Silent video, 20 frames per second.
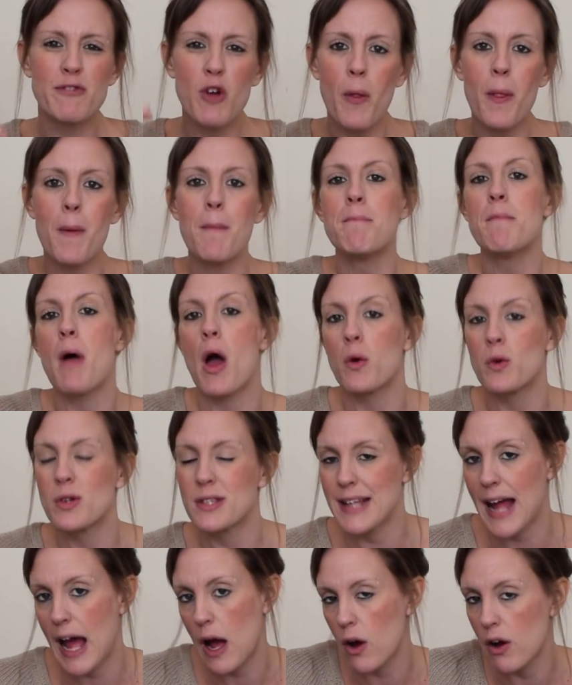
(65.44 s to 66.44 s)
got the most
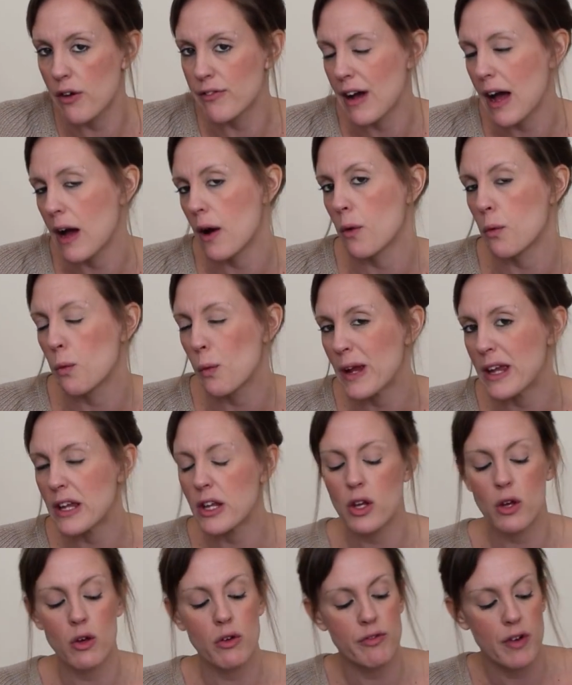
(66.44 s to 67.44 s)
out of our Wii
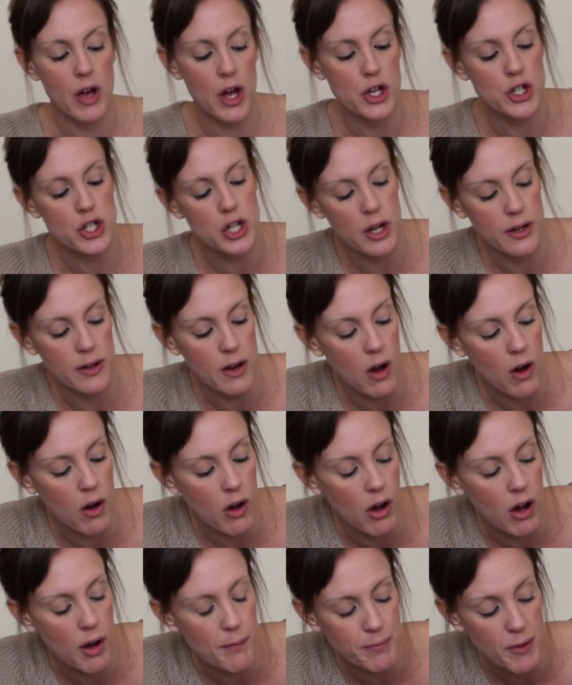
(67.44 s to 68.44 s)
U version
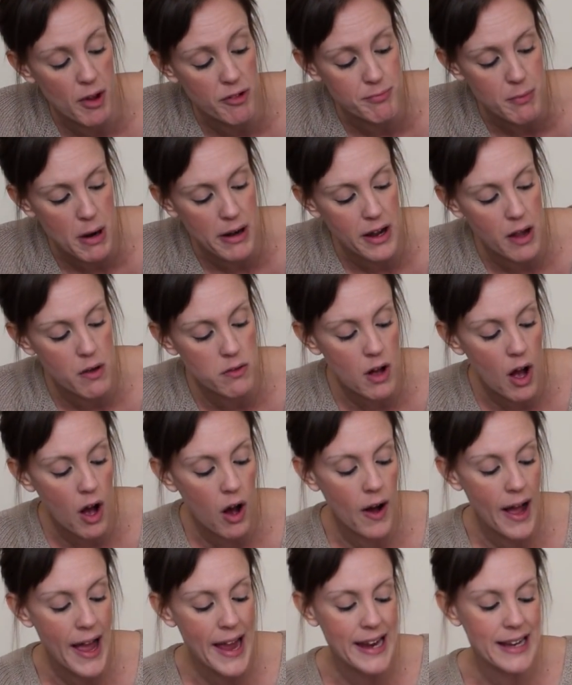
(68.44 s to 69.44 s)
of Mario
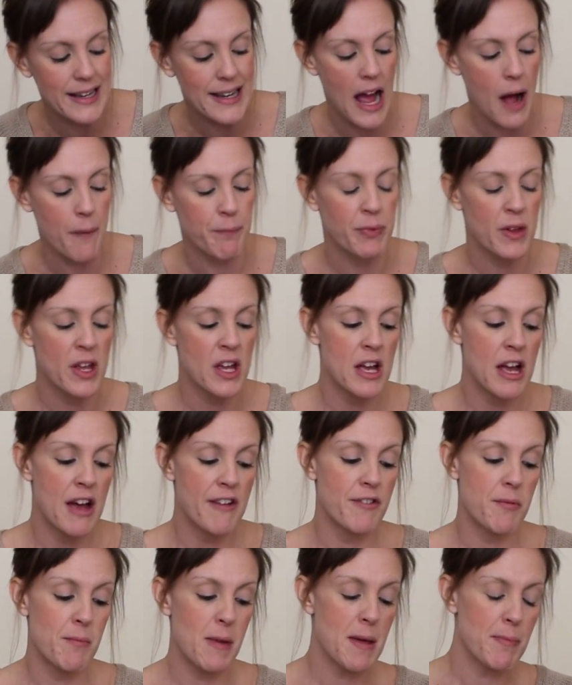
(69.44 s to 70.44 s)
Kart 8. Now,
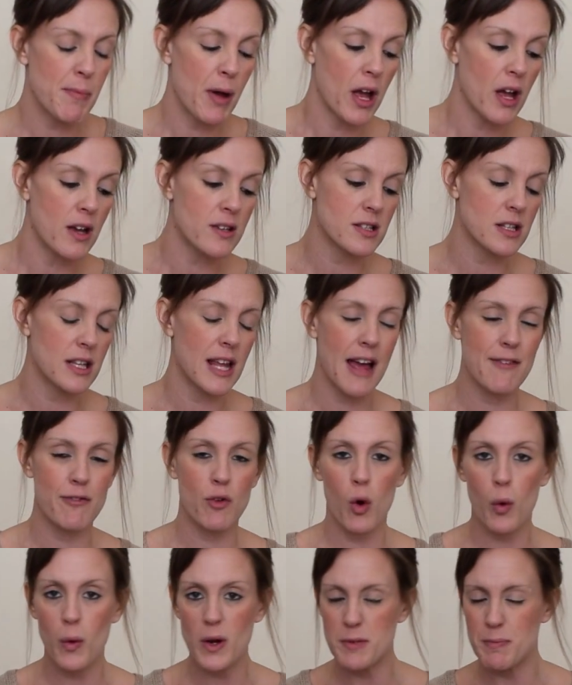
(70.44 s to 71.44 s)
for me personally, I've
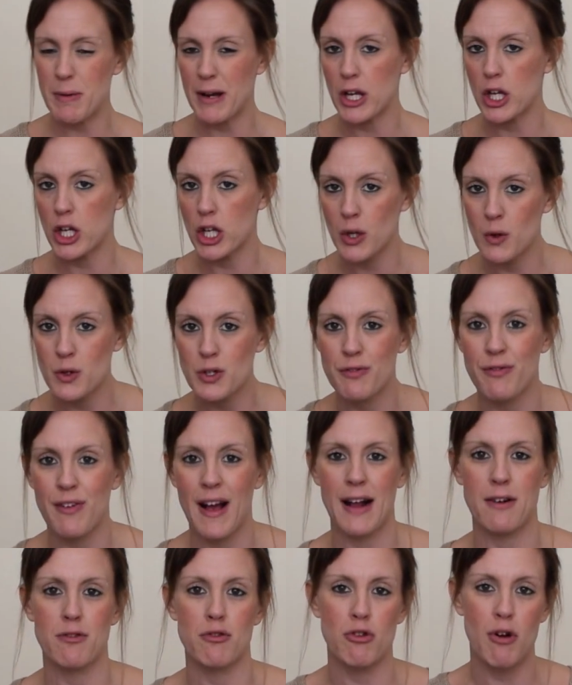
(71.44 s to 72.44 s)
always been a huge
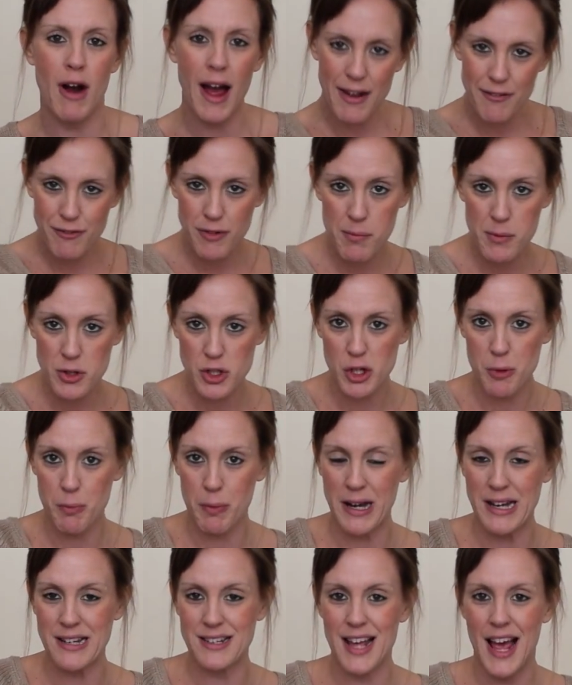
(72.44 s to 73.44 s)
fan right from the Super
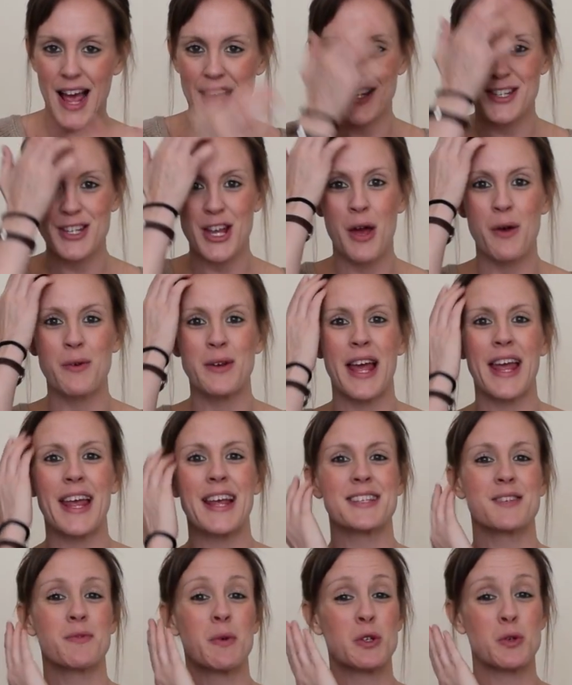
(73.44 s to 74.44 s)
Nintendo
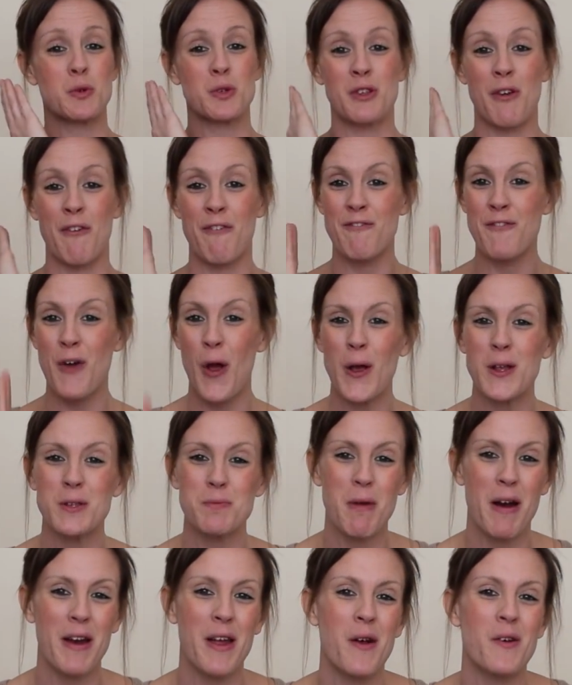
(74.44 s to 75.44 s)
days, which was the first
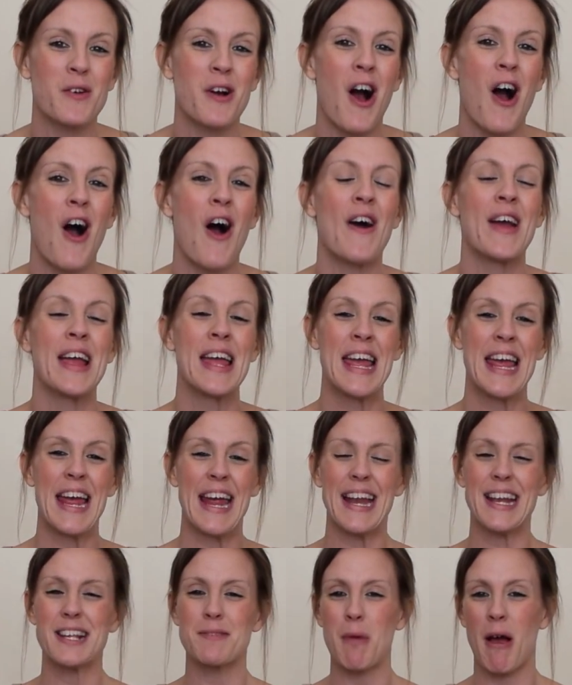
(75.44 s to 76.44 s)
Mario Kart.
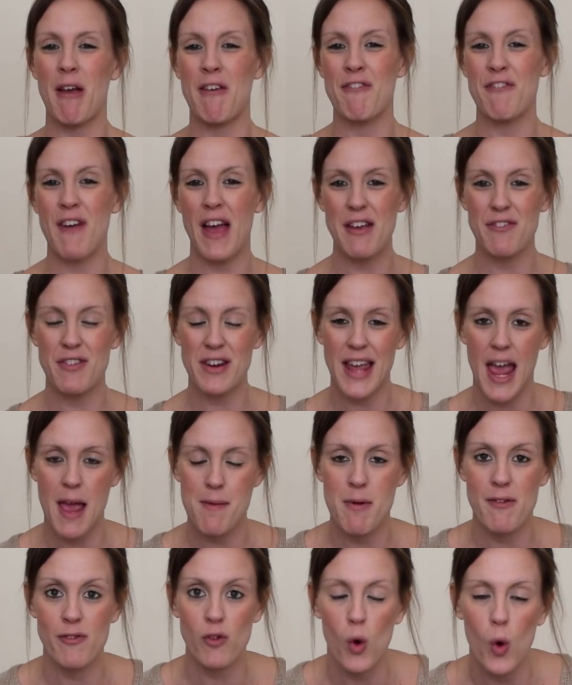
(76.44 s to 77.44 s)
It is my favourite
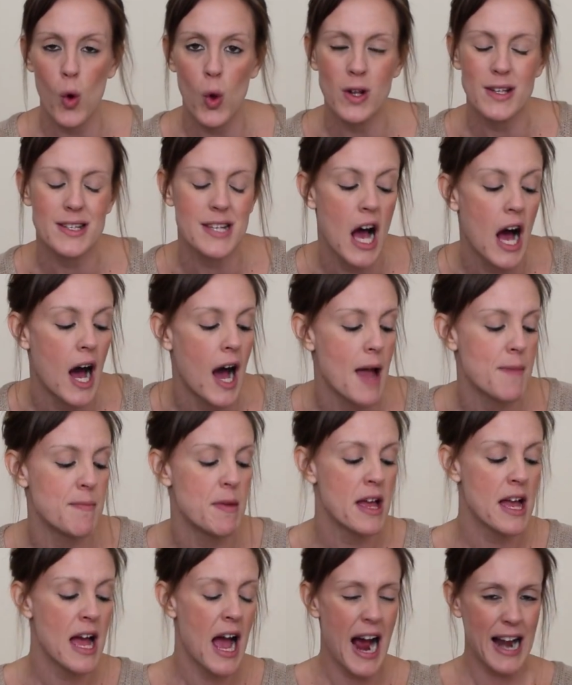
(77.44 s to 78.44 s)
game of all time,
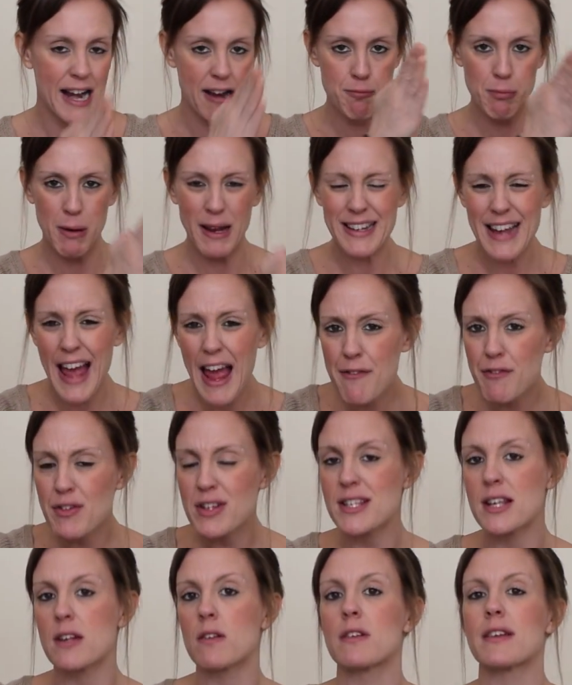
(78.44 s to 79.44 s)
and I've played every
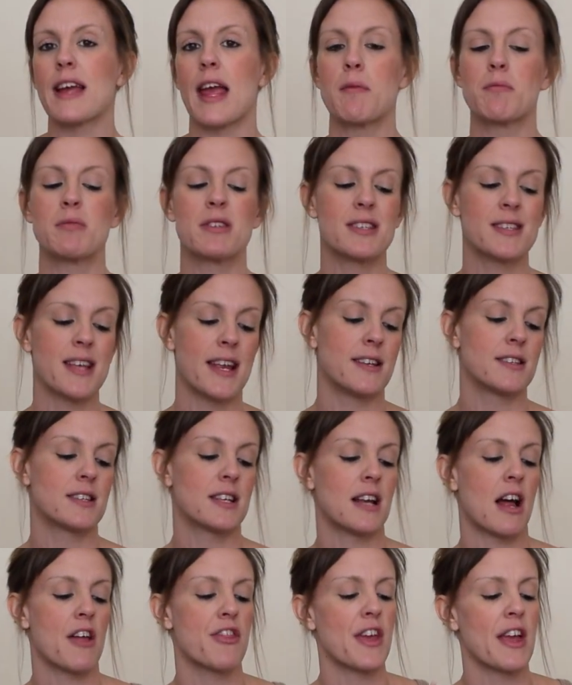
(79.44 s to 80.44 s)
single game since.
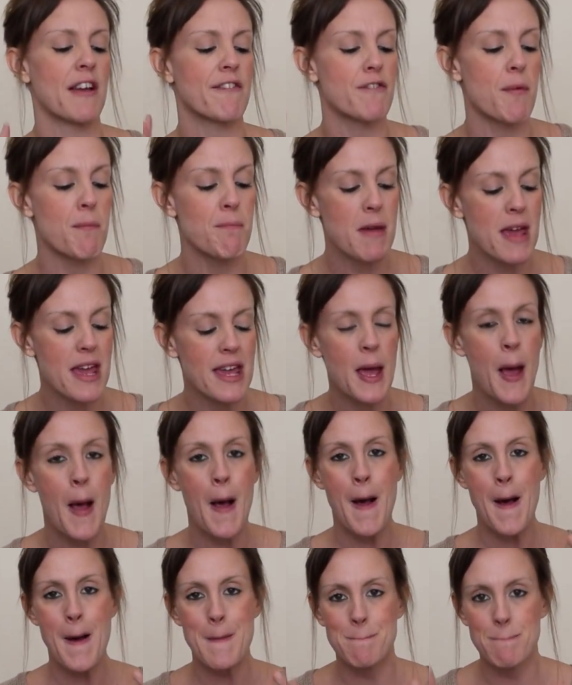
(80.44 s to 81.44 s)
And I think for me,
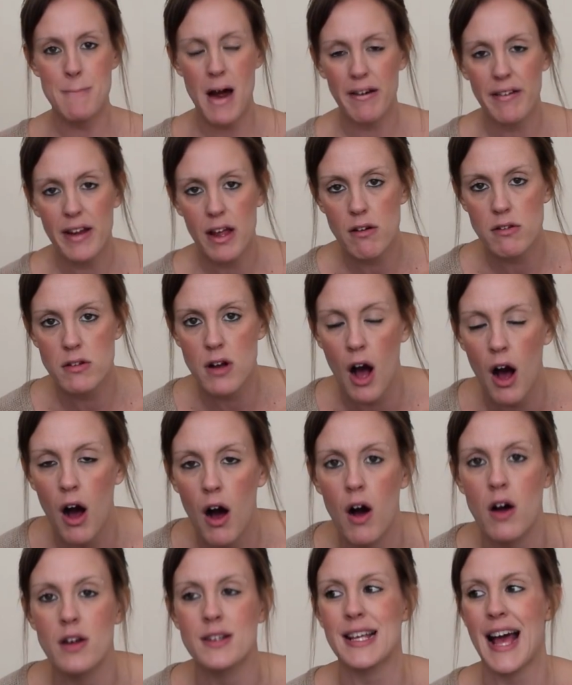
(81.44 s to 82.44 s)
Mario
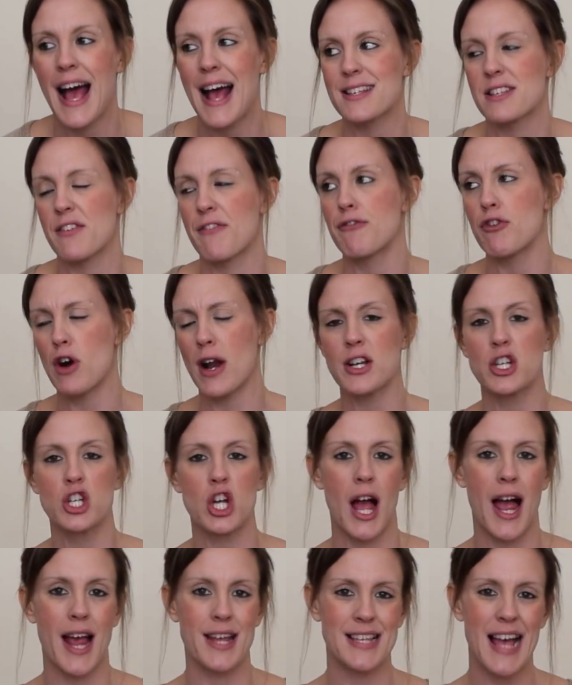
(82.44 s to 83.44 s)
Kart as a
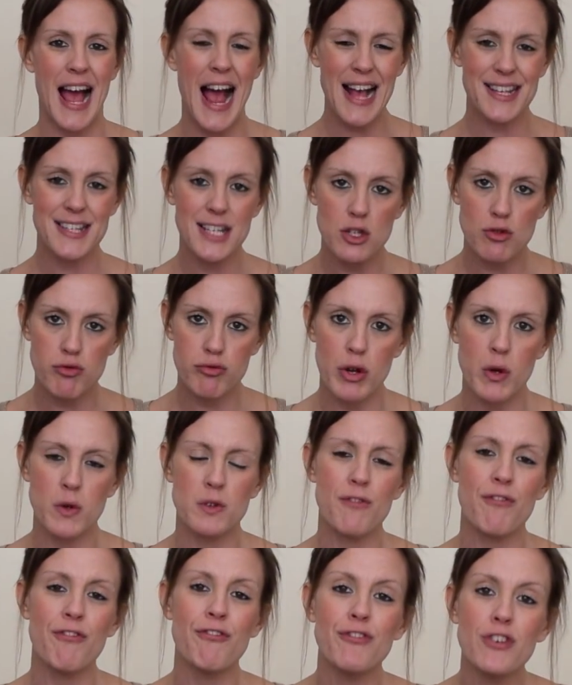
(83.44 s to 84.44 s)
franchise has its roots
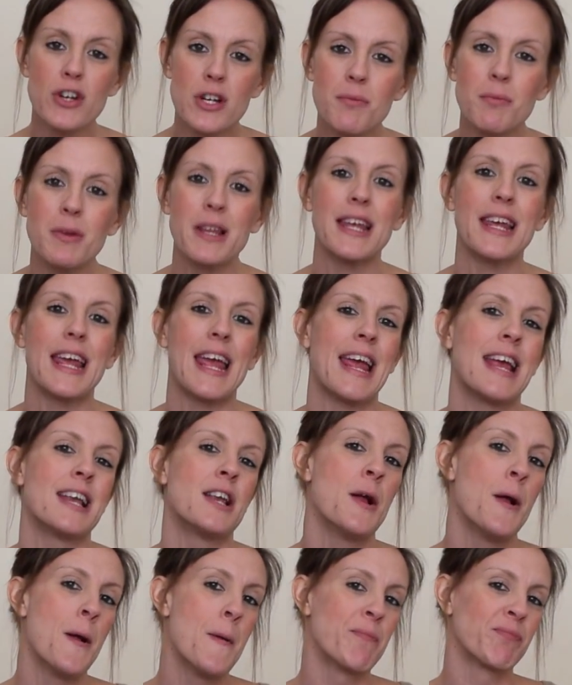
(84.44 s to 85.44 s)
firmly
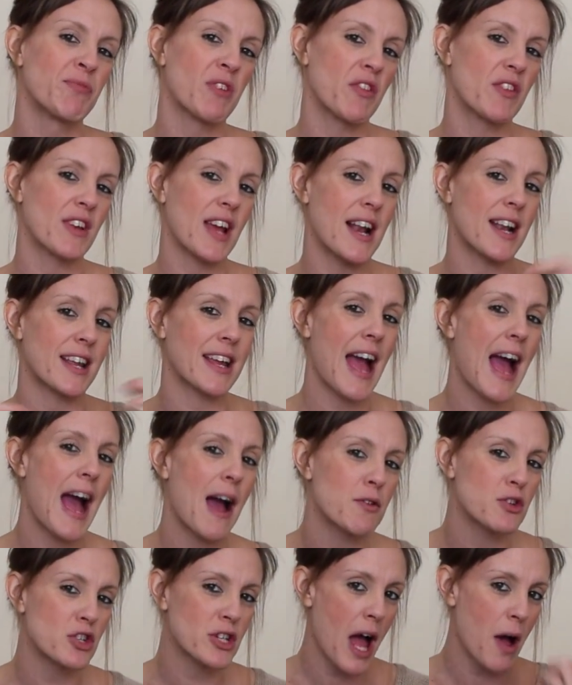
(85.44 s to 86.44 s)
in the kind of
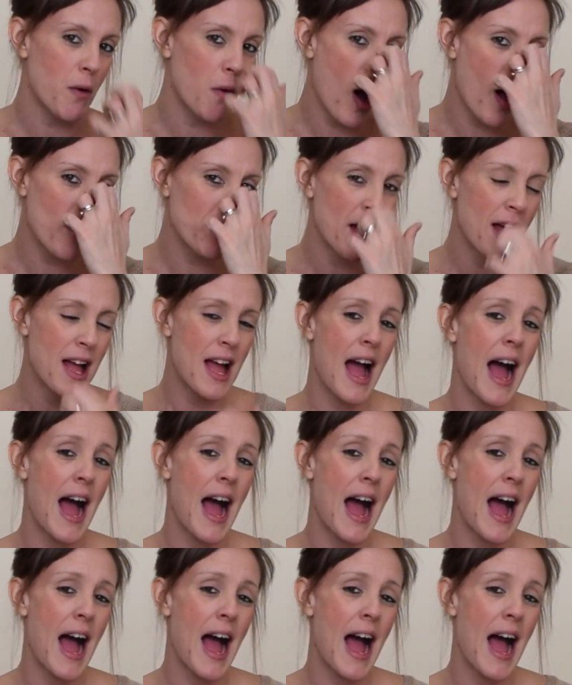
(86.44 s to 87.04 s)
couch co-op.